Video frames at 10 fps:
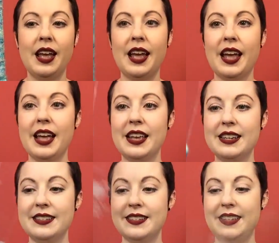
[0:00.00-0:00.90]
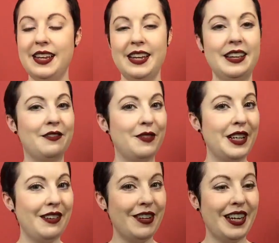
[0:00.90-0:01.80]
And yeah,
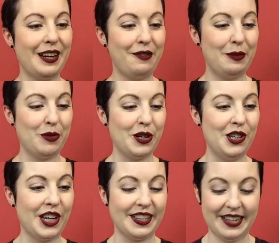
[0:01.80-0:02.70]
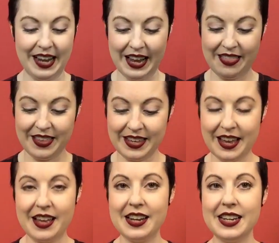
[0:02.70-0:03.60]
really, really lovely project. The
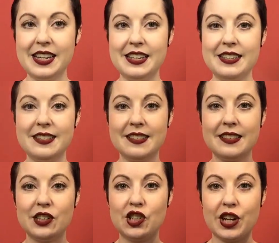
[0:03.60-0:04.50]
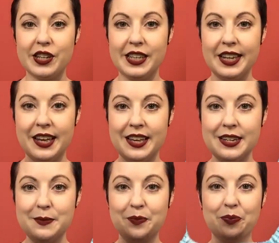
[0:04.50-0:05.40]
yarn is Junk Yarn
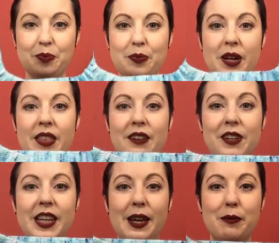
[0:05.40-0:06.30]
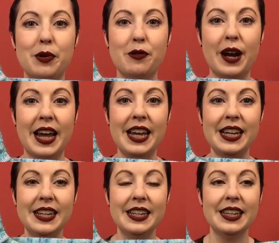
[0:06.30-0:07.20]
by the lovely Kemper Ray
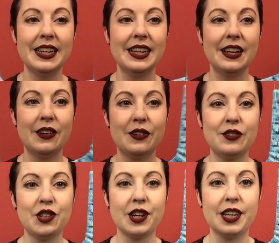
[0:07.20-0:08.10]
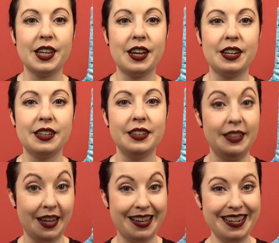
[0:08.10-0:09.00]
of Junk
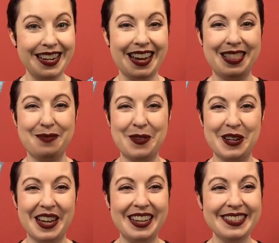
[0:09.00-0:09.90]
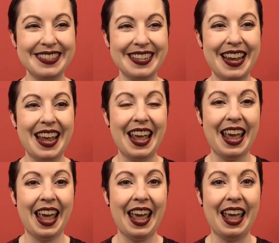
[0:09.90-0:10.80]
Yarn and the podcast.
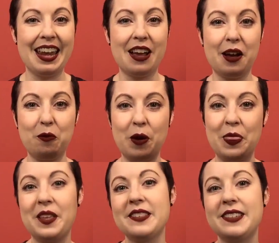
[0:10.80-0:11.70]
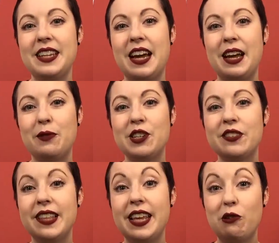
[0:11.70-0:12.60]
And I won this yarn, which is
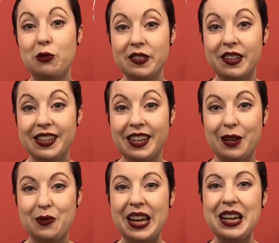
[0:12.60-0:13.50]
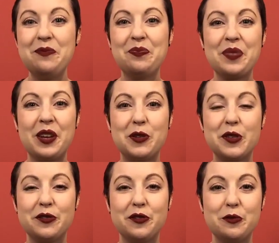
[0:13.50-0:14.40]
the Elsa colourway, Elsa
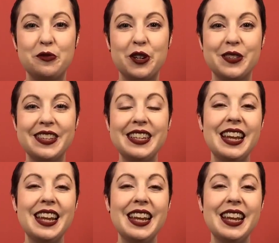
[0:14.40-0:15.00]
from Frozen,